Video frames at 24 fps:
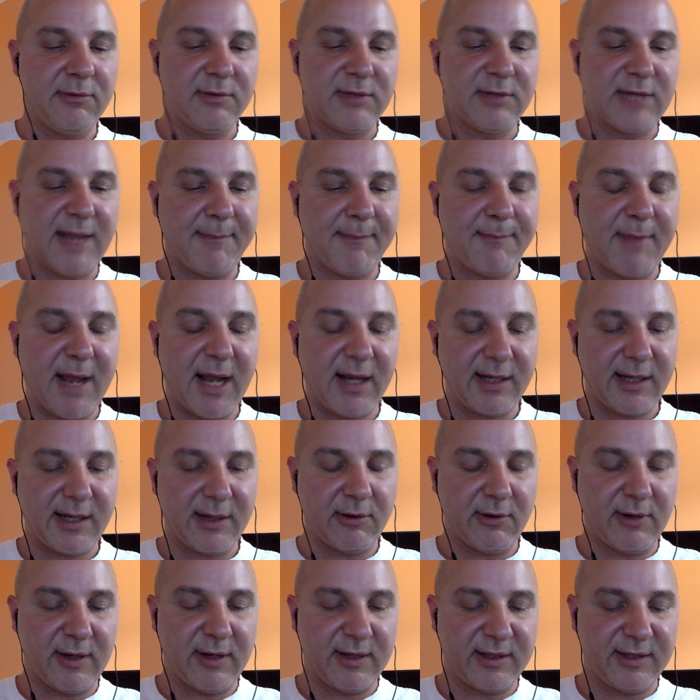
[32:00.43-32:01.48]
that back
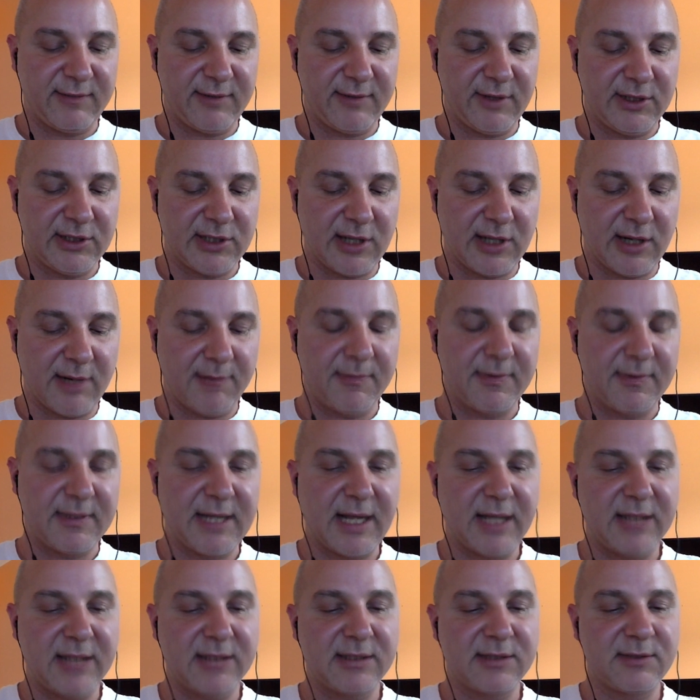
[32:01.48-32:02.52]
arrow at the very top.
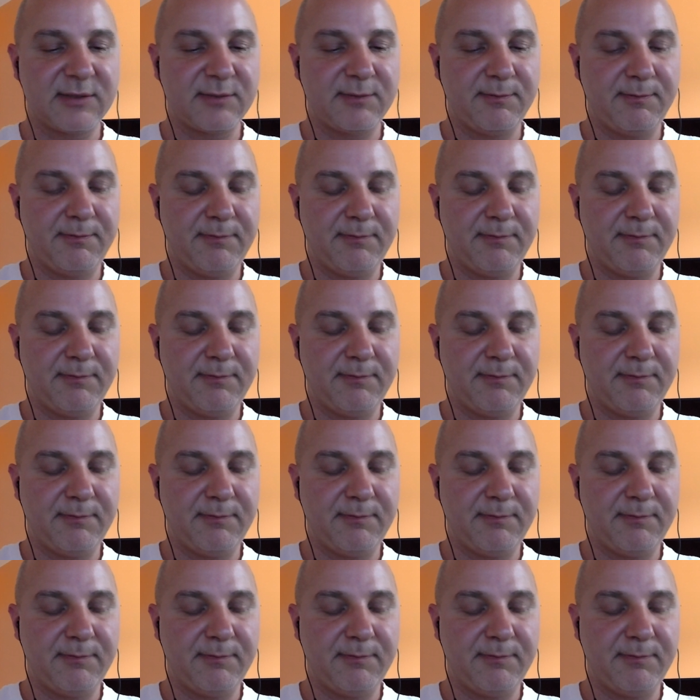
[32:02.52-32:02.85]
That's